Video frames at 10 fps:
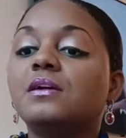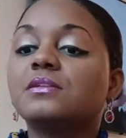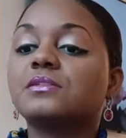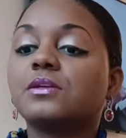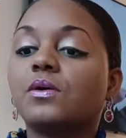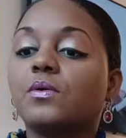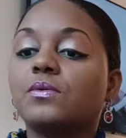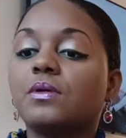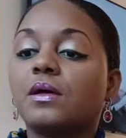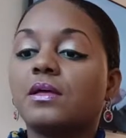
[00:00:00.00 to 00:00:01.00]

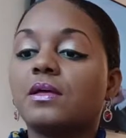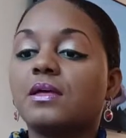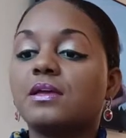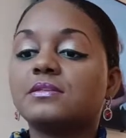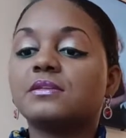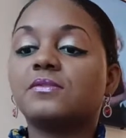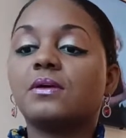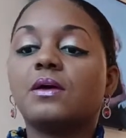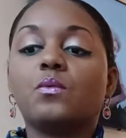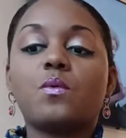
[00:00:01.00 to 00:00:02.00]
So it's
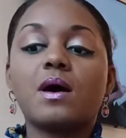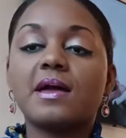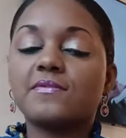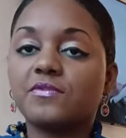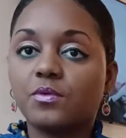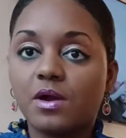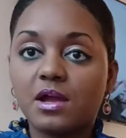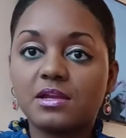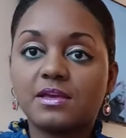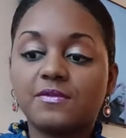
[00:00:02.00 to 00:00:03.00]
a wide
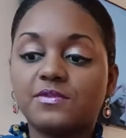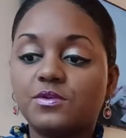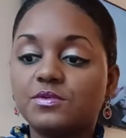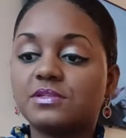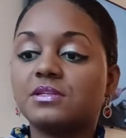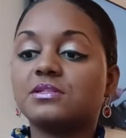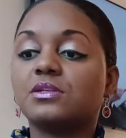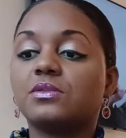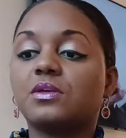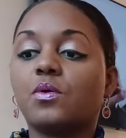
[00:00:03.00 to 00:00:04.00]
variety of uses.
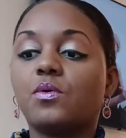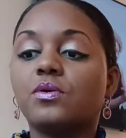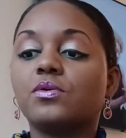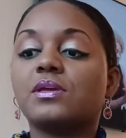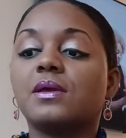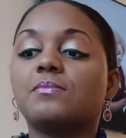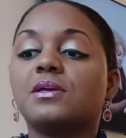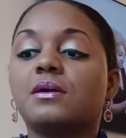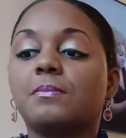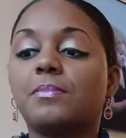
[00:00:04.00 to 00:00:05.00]
The oil can
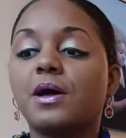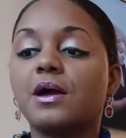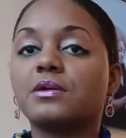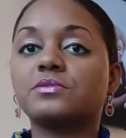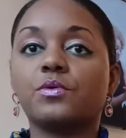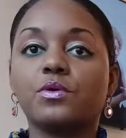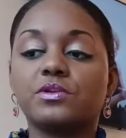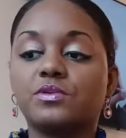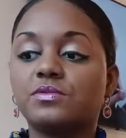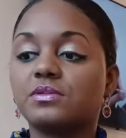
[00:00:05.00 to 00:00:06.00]
be combined or
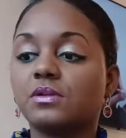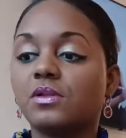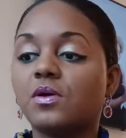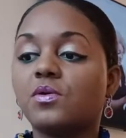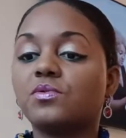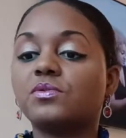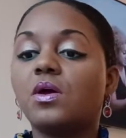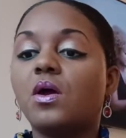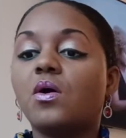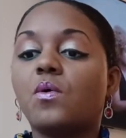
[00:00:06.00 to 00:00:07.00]
used
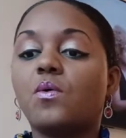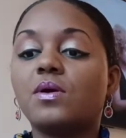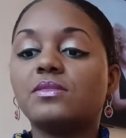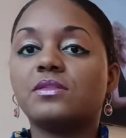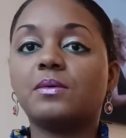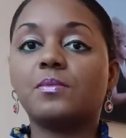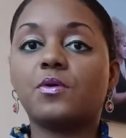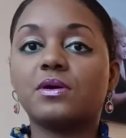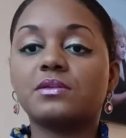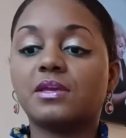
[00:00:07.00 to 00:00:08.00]
alone. Oint them
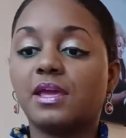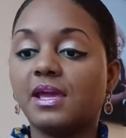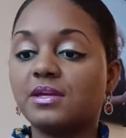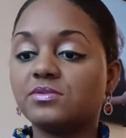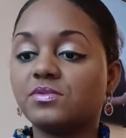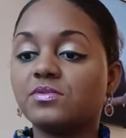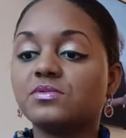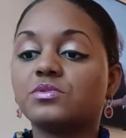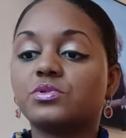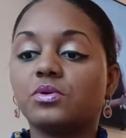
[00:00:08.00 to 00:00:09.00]
on
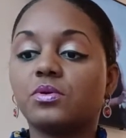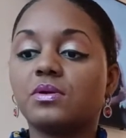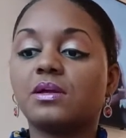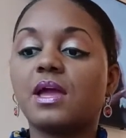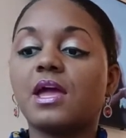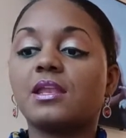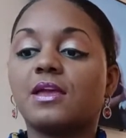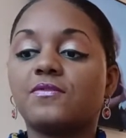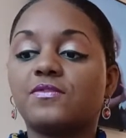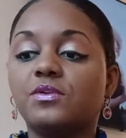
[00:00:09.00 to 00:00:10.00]
candles, jewelry, add
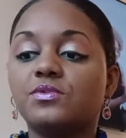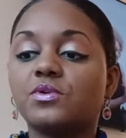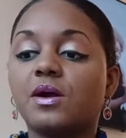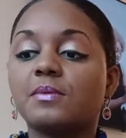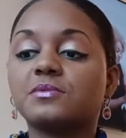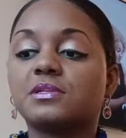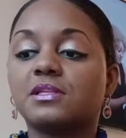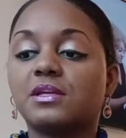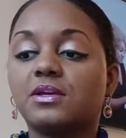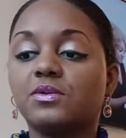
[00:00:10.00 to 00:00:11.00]
a few drops to
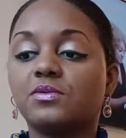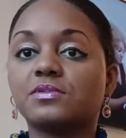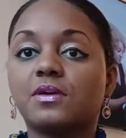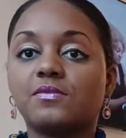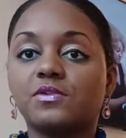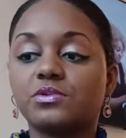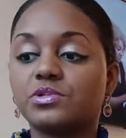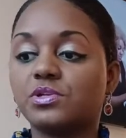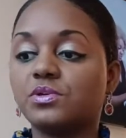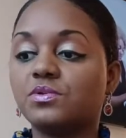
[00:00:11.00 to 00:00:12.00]
the heels of your
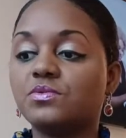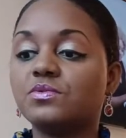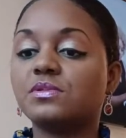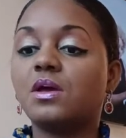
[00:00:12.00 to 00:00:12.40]
shoes.